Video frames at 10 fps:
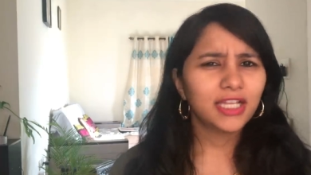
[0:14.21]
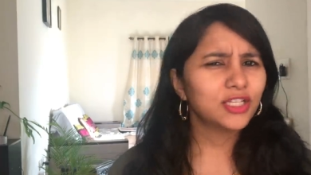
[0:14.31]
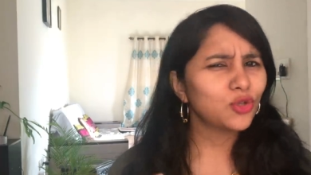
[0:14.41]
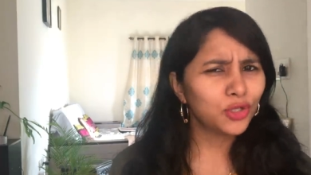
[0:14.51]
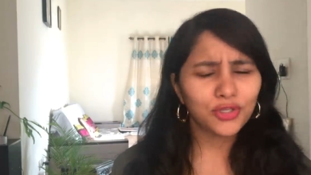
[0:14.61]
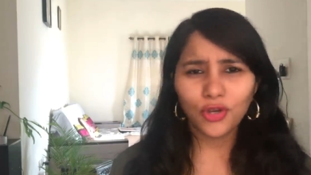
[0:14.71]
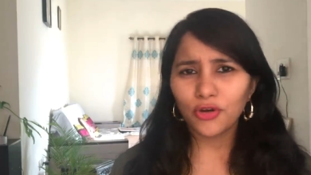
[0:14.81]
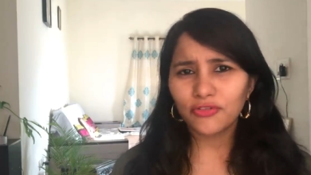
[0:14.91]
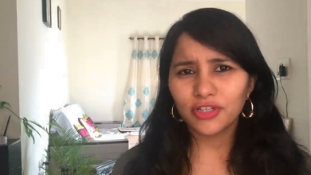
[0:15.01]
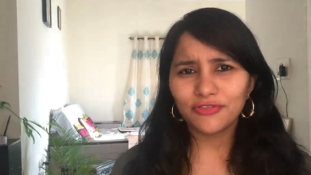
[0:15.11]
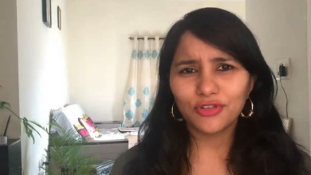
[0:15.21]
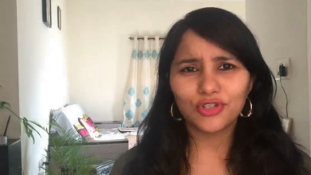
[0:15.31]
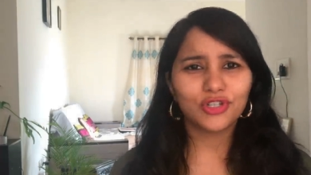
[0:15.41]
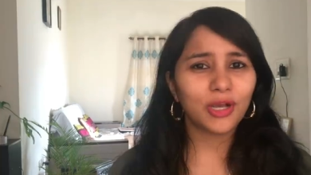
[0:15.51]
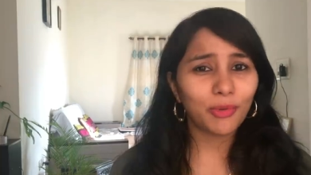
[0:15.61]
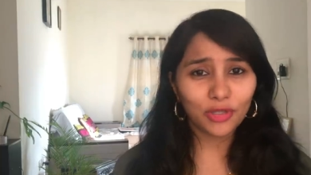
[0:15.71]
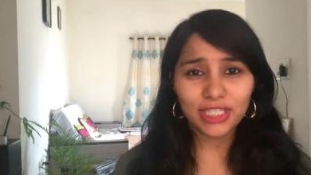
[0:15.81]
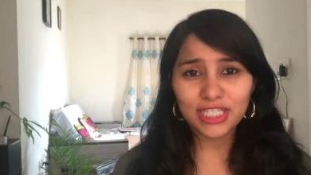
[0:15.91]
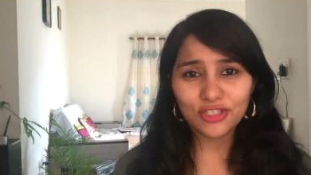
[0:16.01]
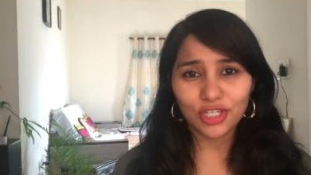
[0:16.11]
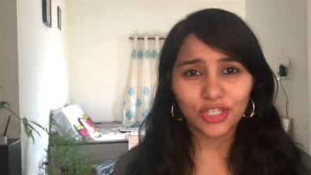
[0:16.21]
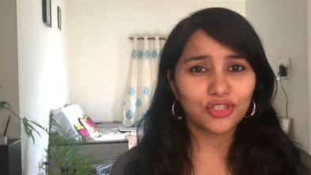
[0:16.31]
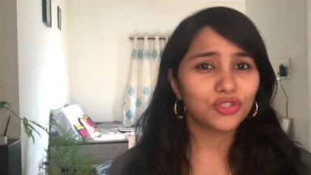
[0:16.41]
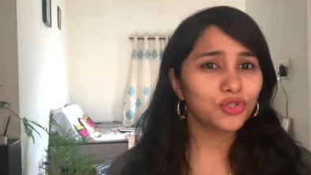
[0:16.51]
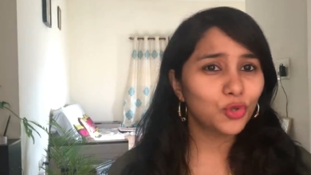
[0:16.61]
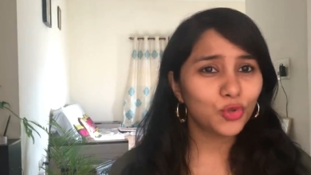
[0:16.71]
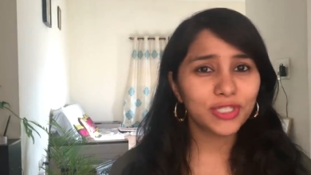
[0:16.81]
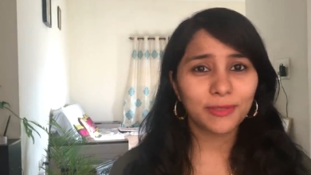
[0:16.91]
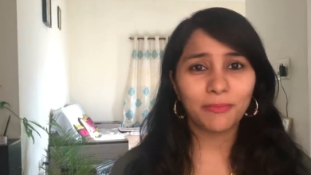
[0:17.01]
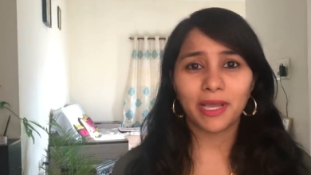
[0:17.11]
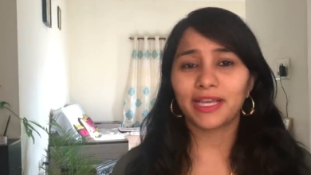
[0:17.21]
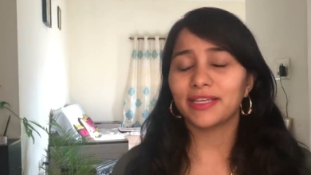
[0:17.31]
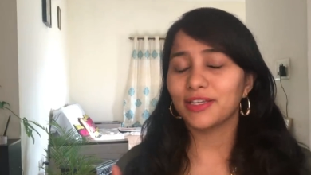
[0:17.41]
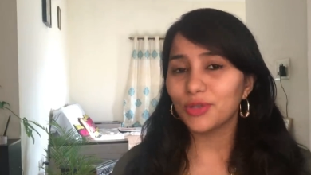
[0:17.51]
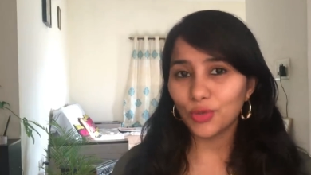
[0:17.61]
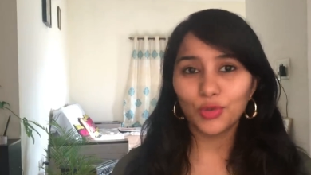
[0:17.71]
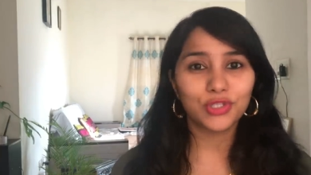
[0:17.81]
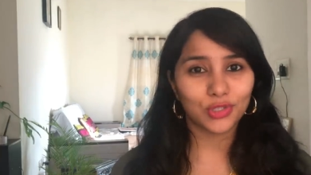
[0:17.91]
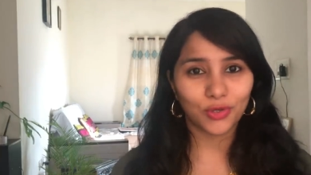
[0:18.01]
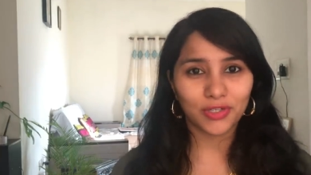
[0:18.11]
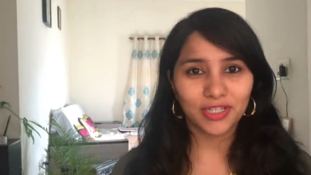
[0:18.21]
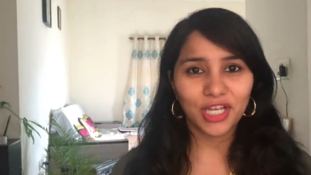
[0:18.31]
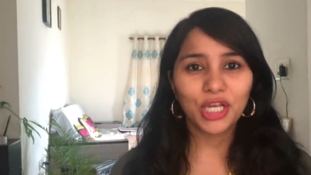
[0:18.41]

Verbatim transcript: There's also a lot of confusion about these changes, who is impacted, who is not.